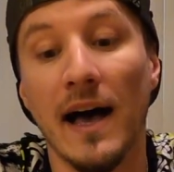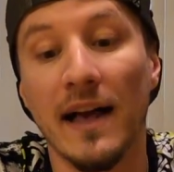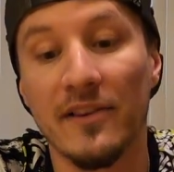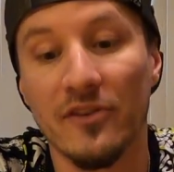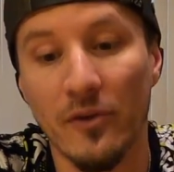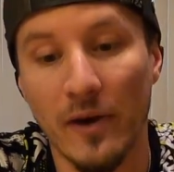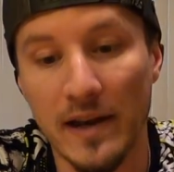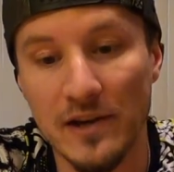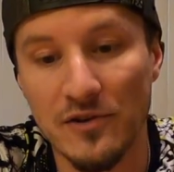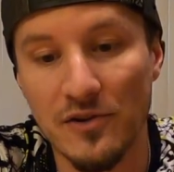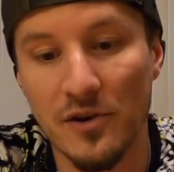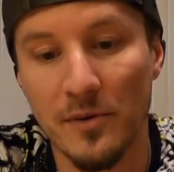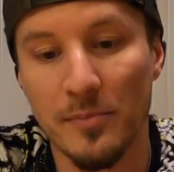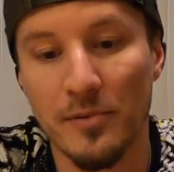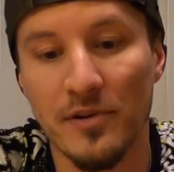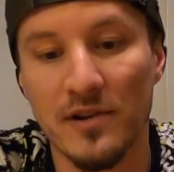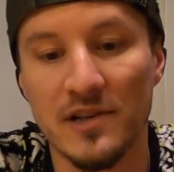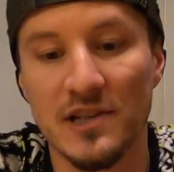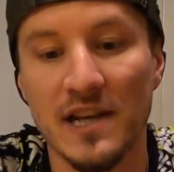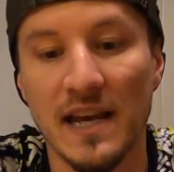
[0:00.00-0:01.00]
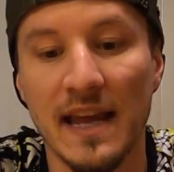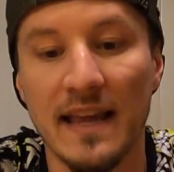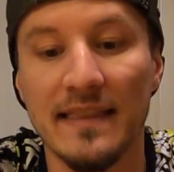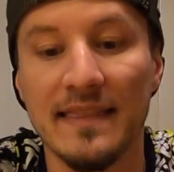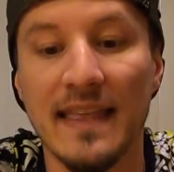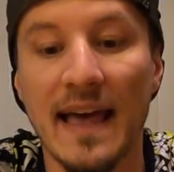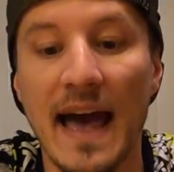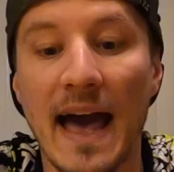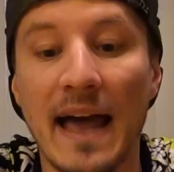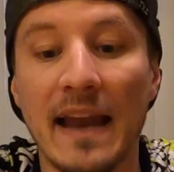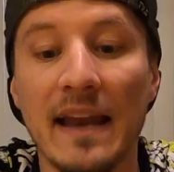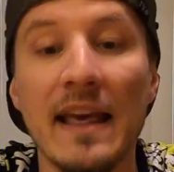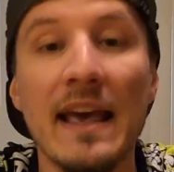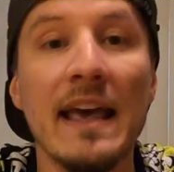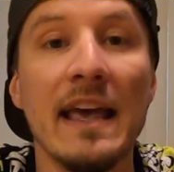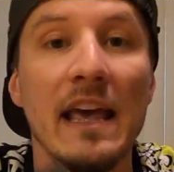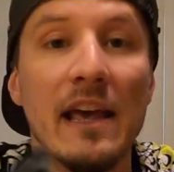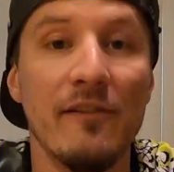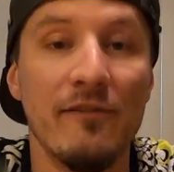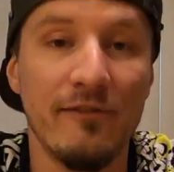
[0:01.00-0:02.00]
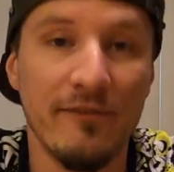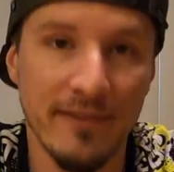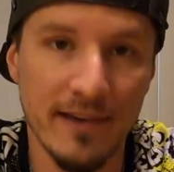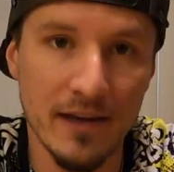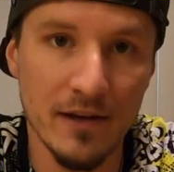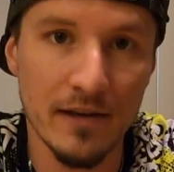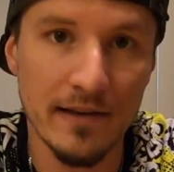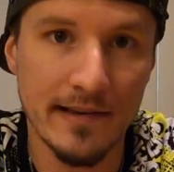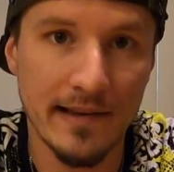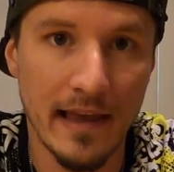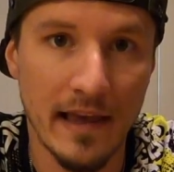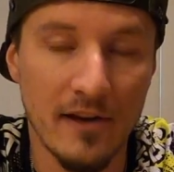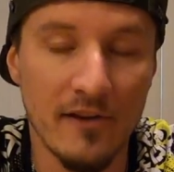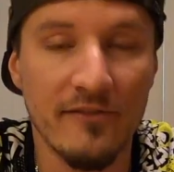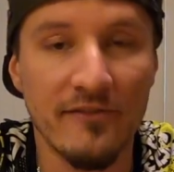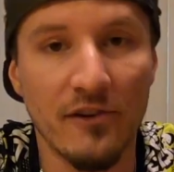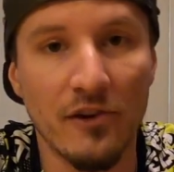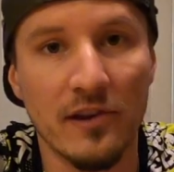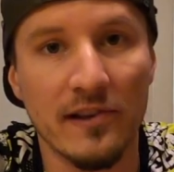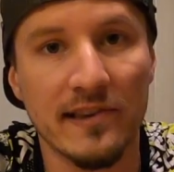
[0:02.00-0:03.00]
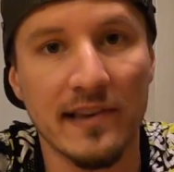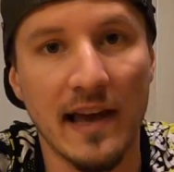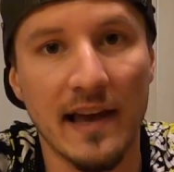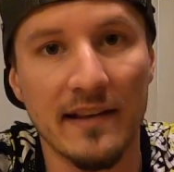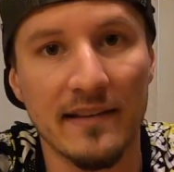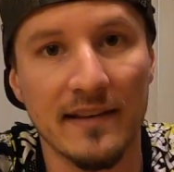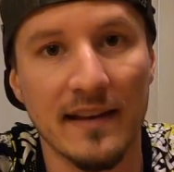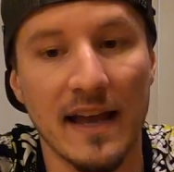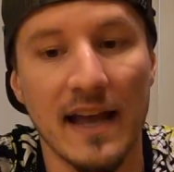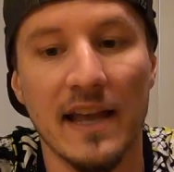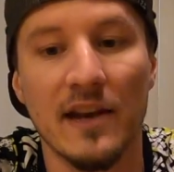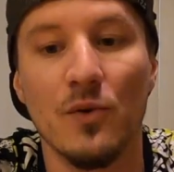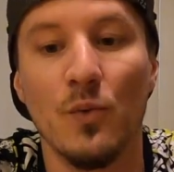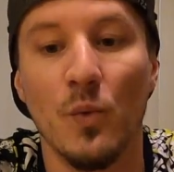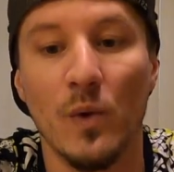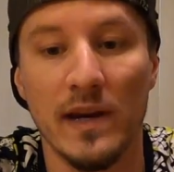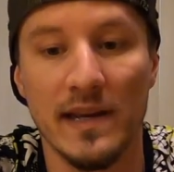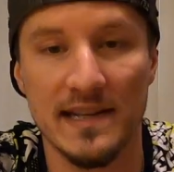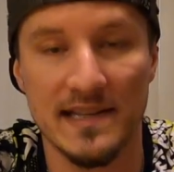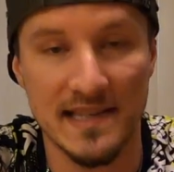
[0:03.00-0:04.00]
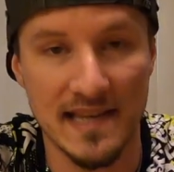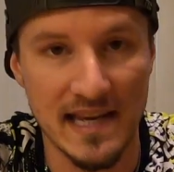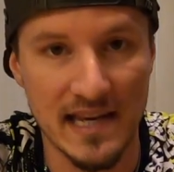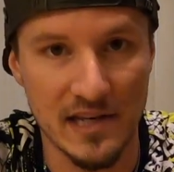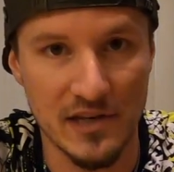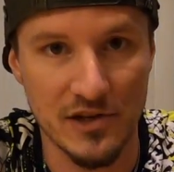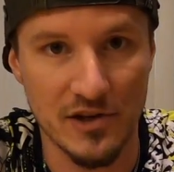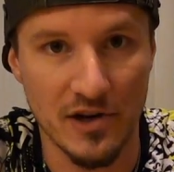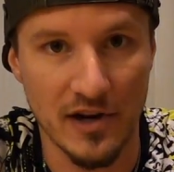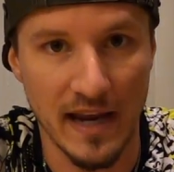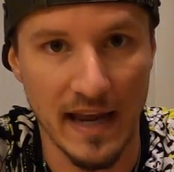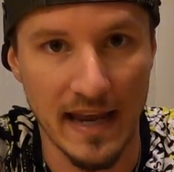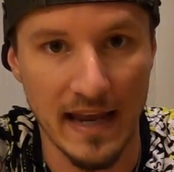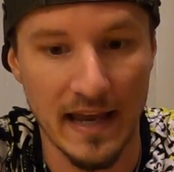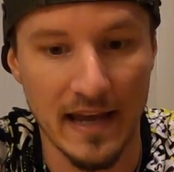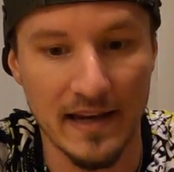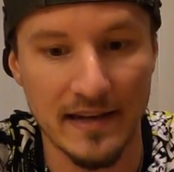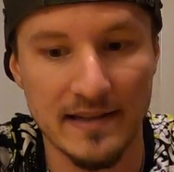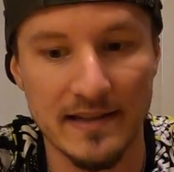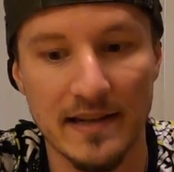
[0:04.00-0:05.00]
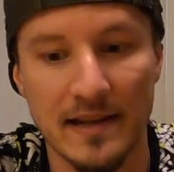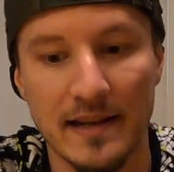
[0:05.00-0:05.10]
So I do appreciate that. It feels like a full-size gun when it's in your hand.